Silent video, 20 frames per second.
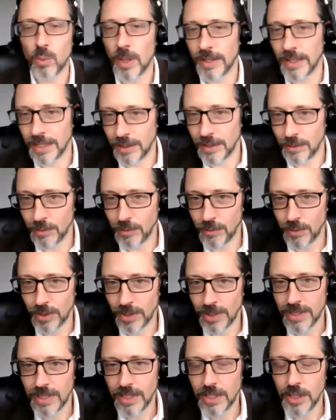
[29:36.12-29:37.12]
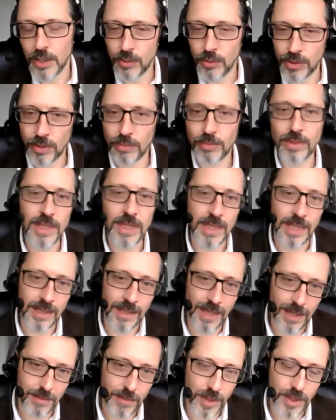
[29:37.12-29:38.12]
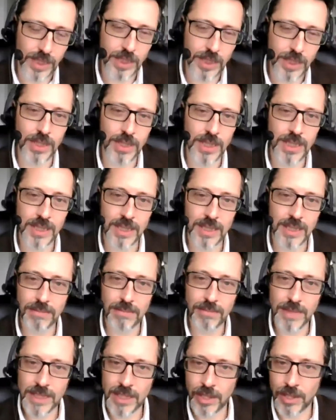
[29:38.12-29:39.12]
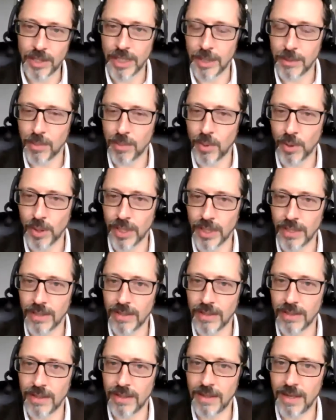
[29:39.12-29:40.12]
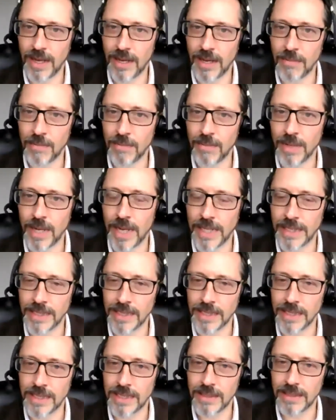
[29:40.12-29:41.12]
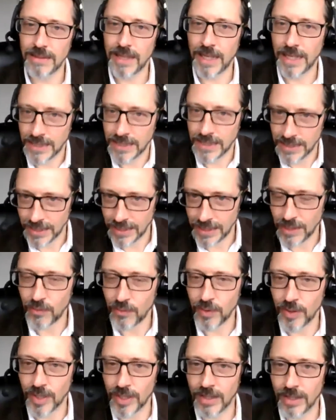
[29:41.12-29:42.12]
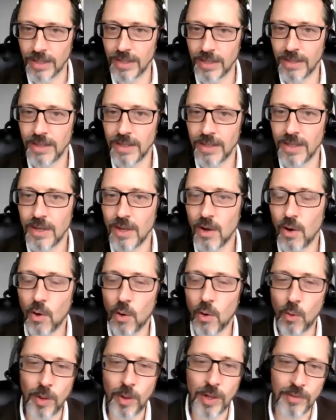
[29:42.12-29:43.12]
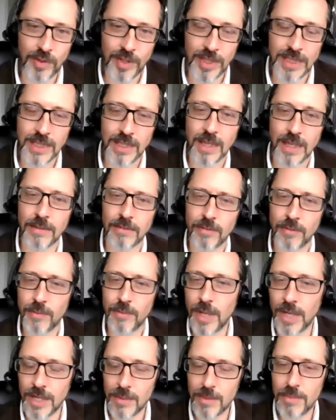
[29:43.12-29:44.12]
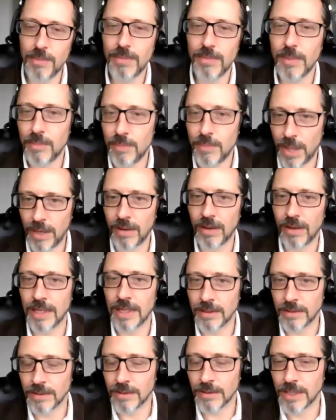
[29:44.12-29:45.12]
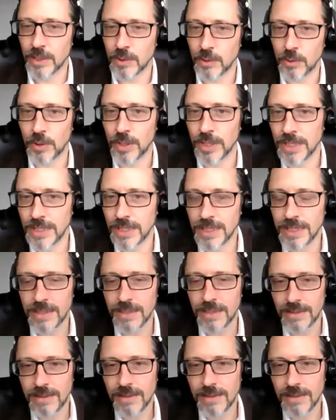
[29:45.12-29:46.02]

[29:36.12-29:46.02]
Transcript: you don't see that monetarist turning point as significant, or if these are kind of parallel stories.